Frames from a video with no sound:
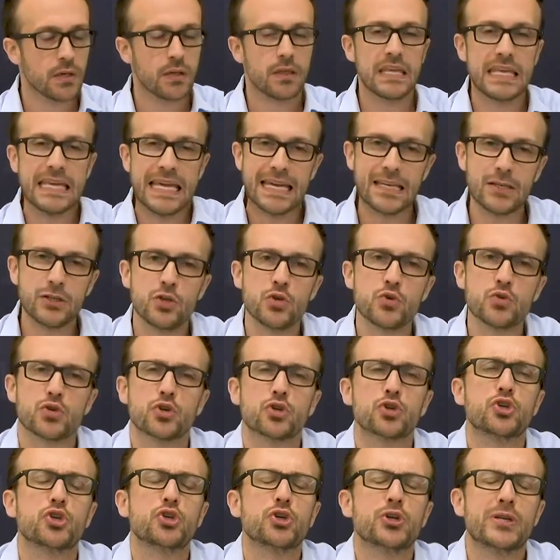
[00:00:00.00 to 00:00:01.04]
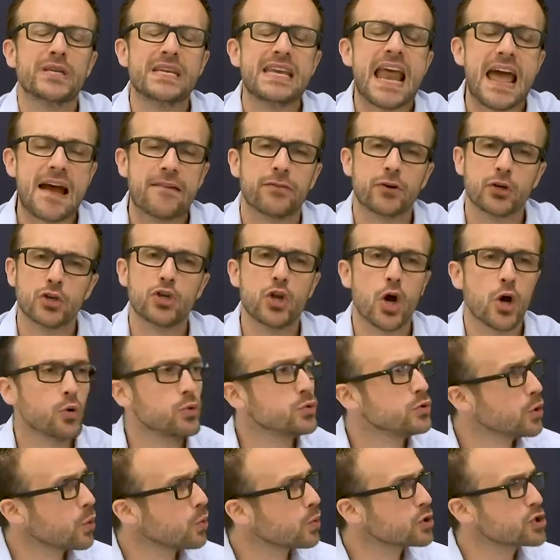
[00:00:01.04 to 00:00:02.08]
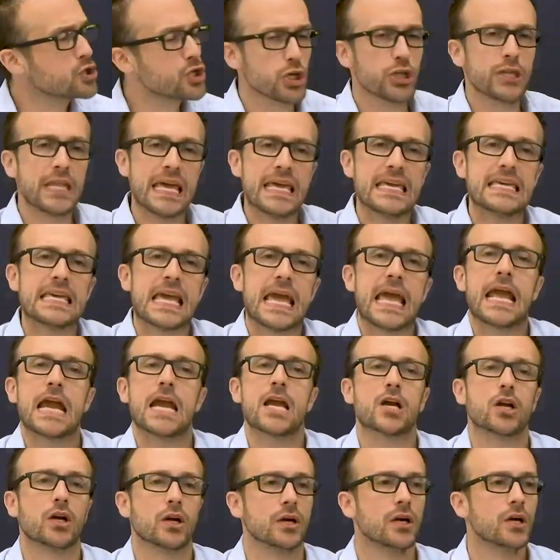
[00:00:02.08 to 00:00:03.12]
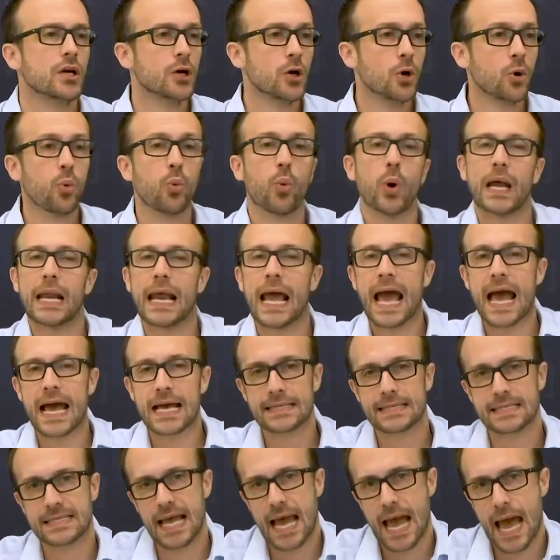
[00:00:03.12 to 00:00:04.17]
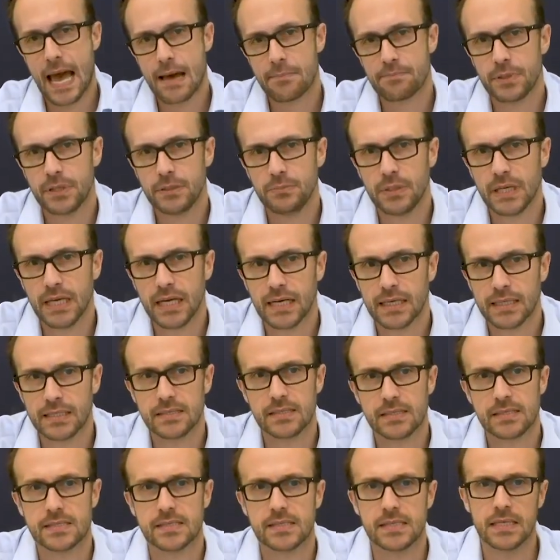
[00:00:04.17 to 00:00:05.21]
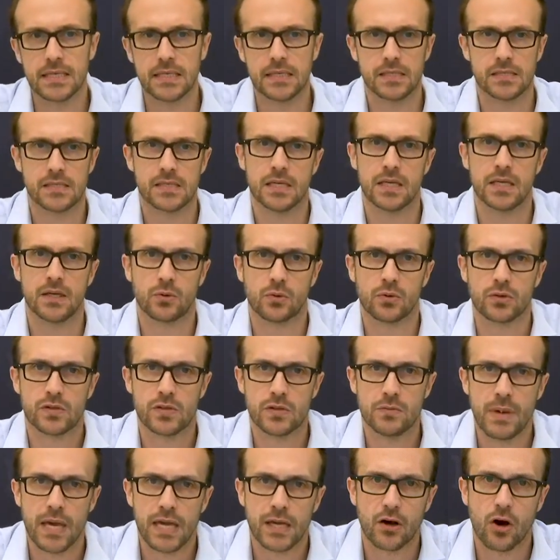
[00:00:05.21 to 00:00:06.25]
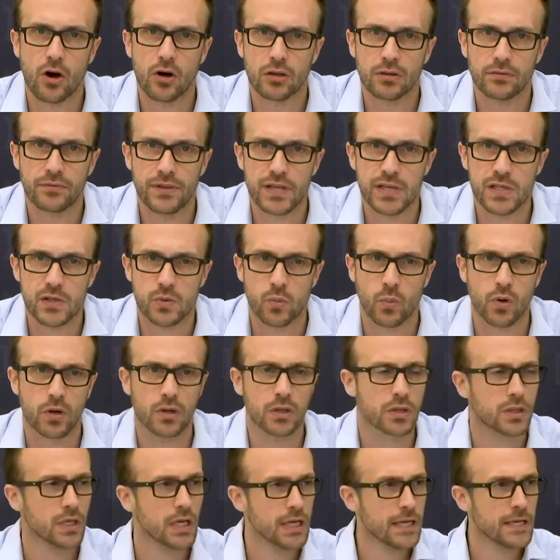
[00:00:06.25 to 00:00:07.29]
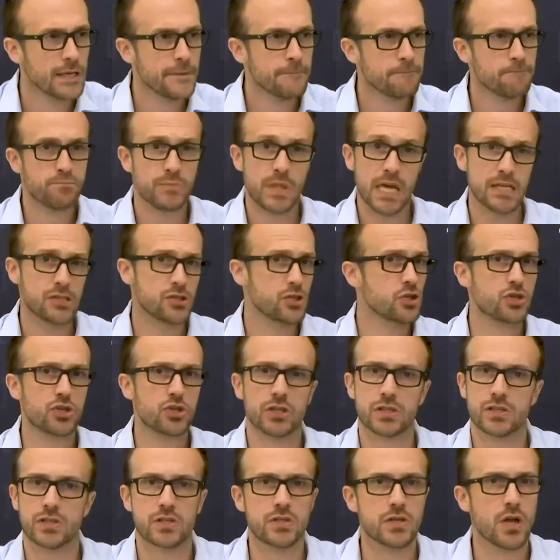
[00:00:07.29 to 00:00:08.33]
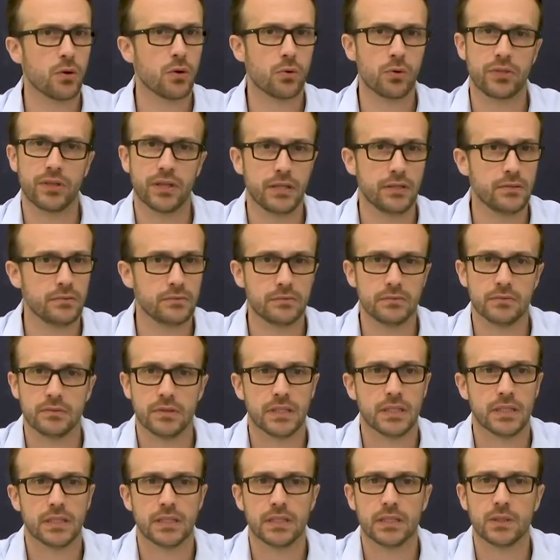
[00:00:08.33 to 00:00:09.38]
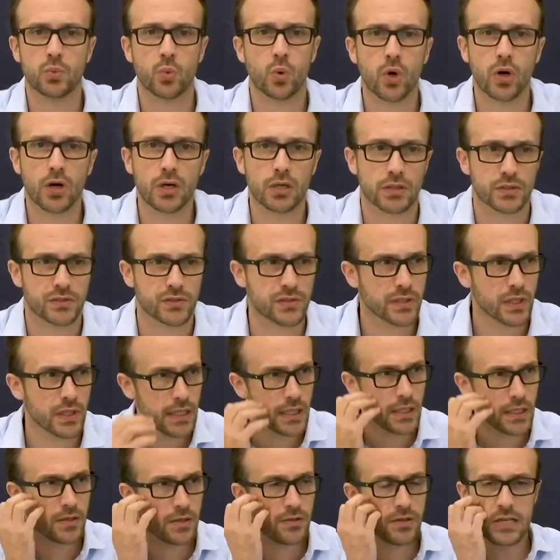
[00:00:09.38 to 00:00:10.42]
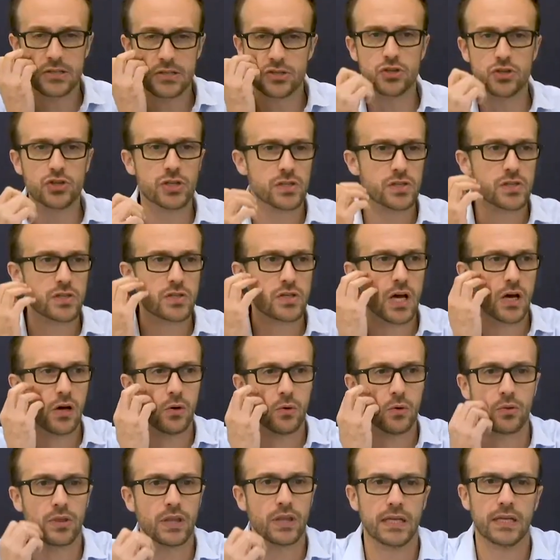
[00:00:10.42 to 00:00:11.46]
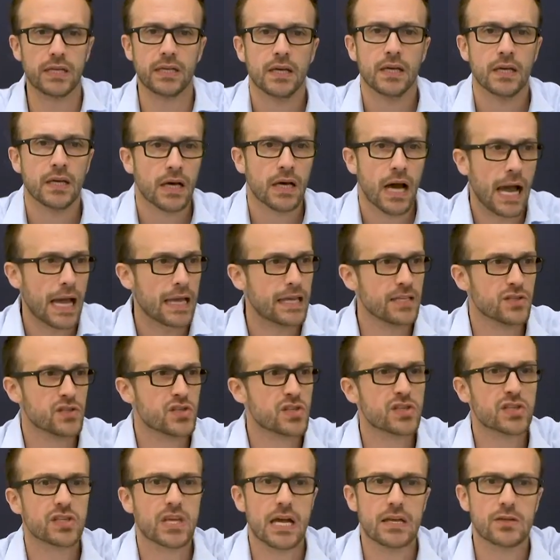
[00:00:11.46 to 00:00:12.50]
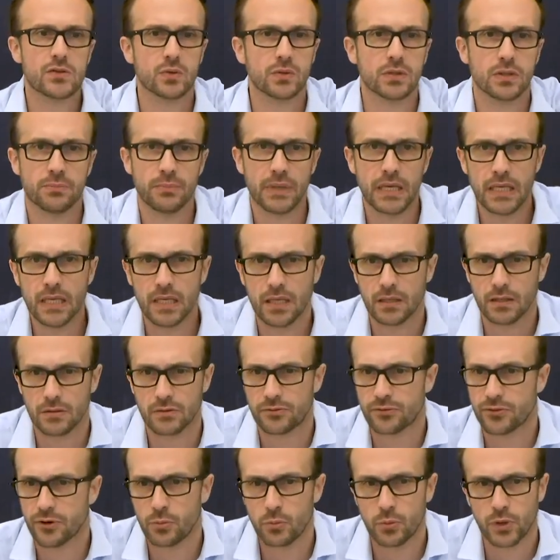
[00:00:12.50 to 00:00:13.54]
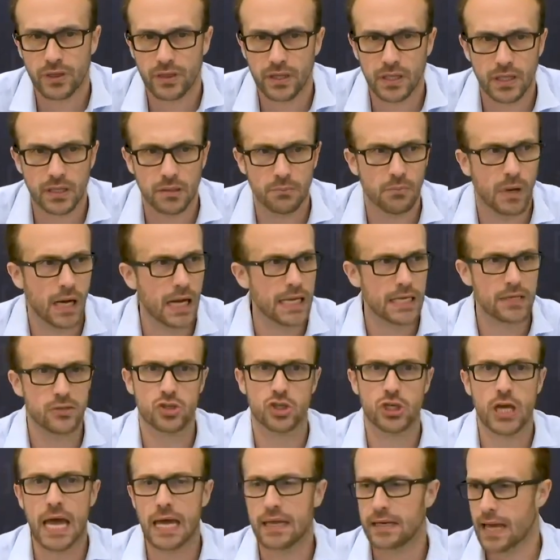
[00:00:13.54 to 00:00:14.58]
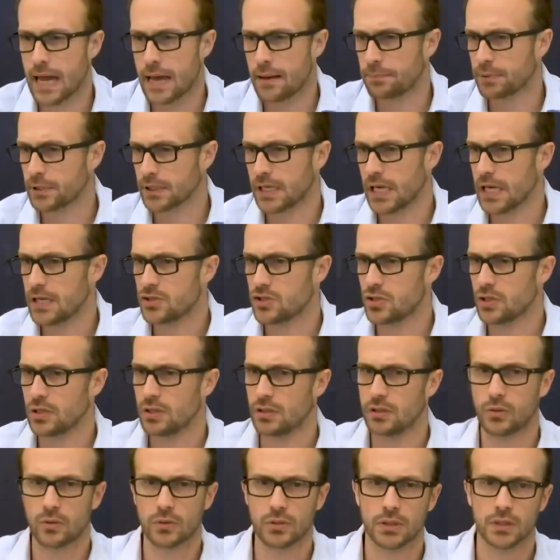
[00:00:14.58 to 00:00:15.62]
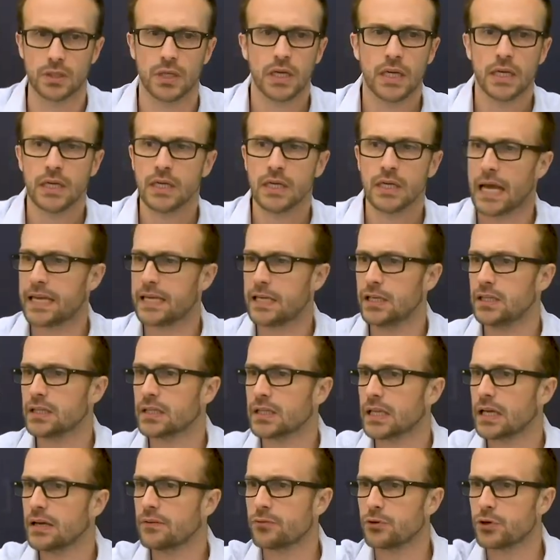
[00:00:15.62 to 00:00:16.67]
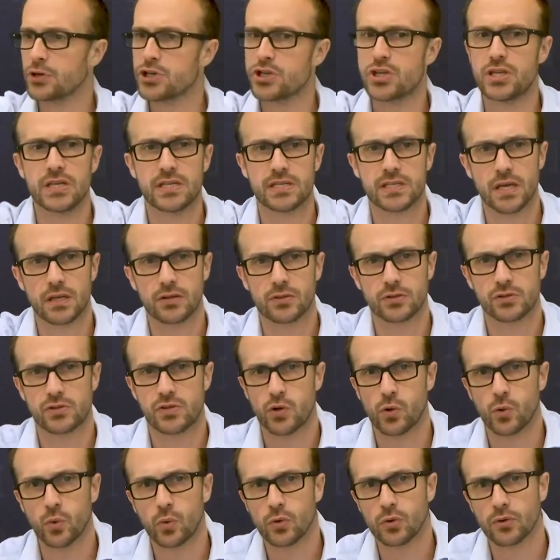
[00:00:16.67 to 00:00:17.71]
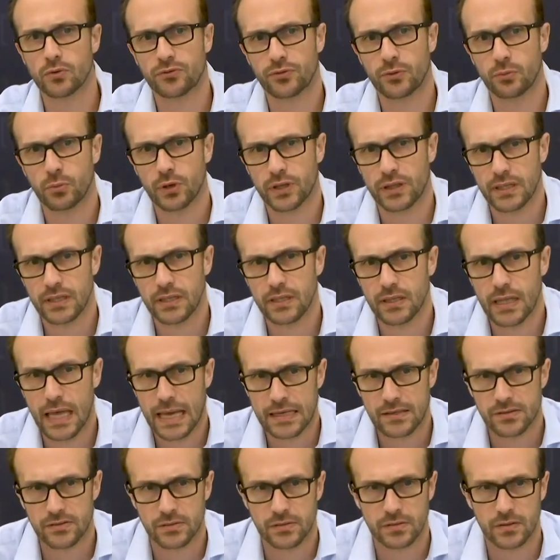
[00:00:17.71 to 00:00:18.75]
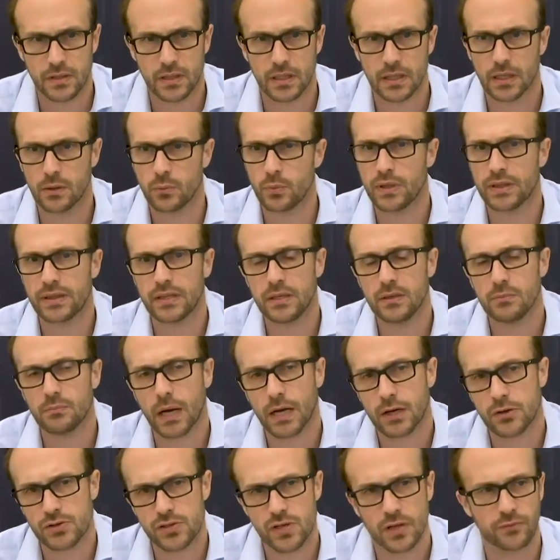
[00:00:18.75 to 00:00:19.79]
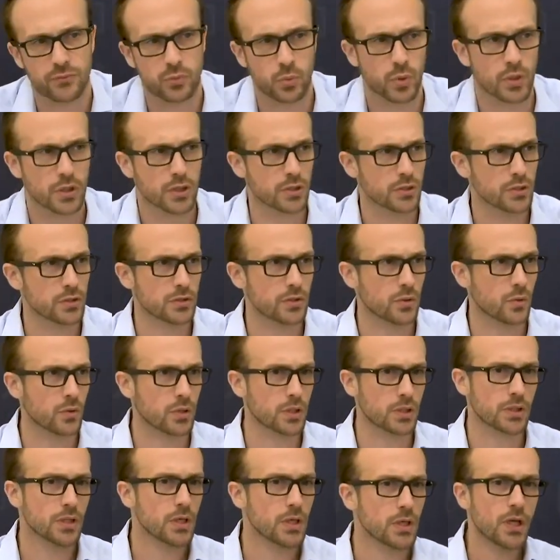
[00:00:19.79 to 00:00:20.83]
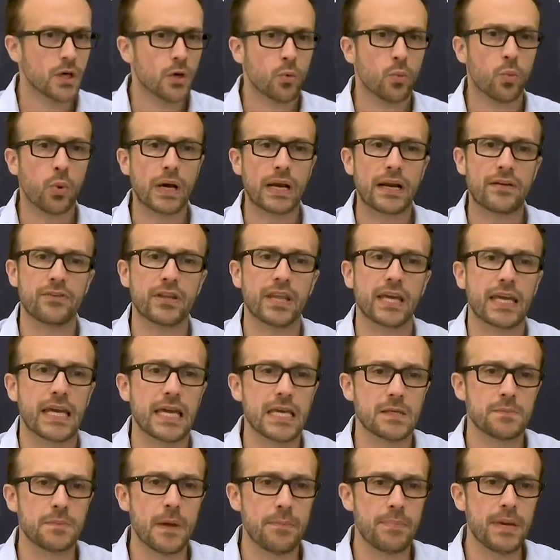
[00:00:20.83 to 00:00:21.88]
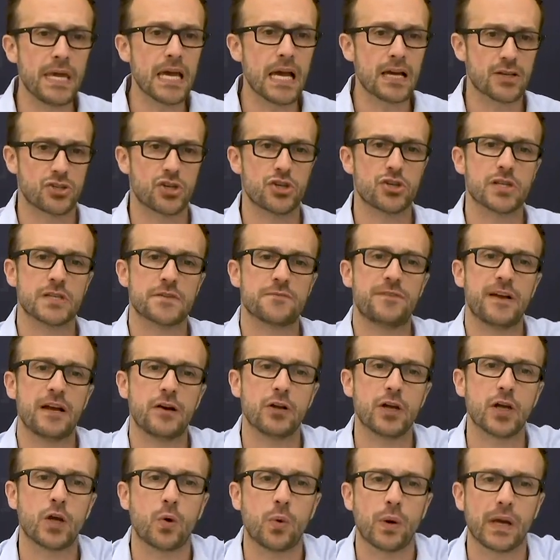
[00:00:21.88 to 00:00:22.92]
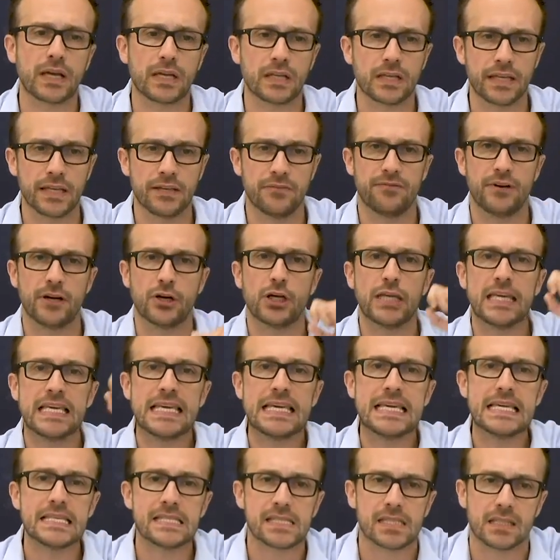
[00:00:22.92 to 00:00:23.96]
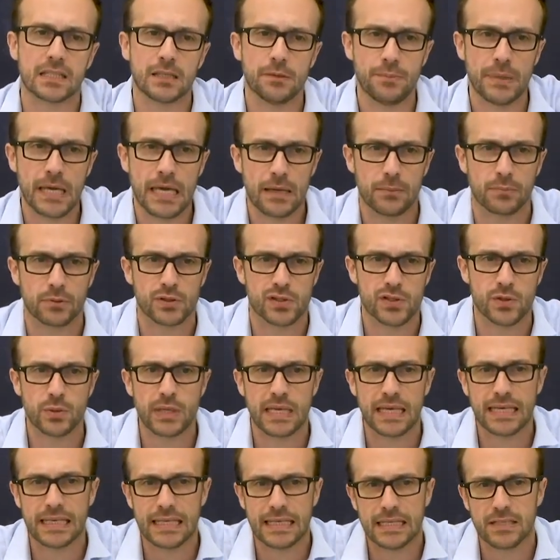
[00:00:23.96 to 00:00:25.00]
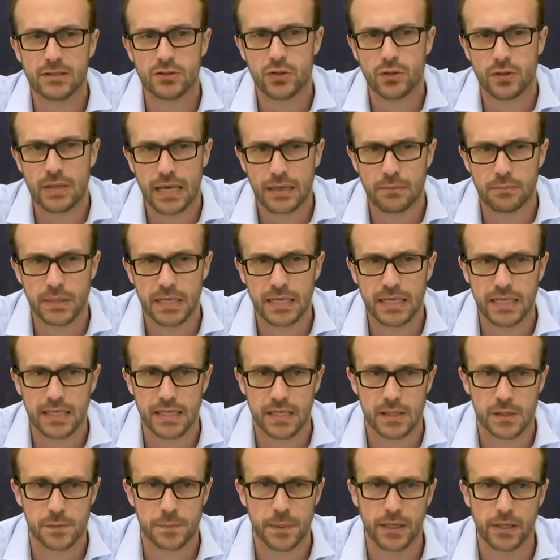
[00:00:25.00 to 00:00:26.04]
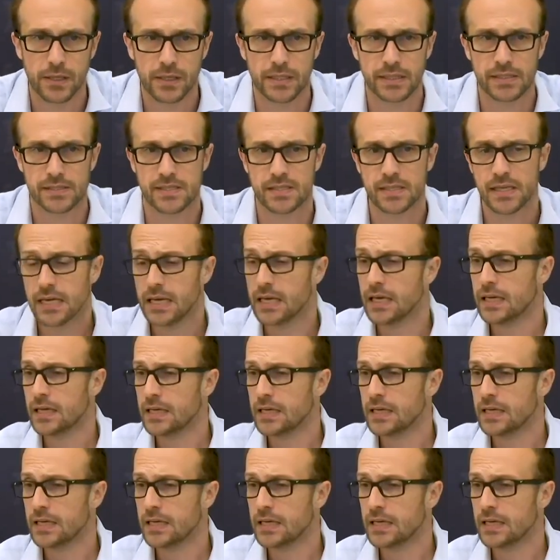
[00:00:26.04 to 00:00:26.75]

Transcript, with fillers: The end user should never know, nor should they care, what has to happen behind the scenes in order to make all of this work. They should just know that it works. They should just know that I can schedule a meeting from within my chat application, or I can leverage this other tool from within that, uh, within Microsoft Word, or whatever the case may be. I should just very quickly and very easily be able to get into that meeting experience.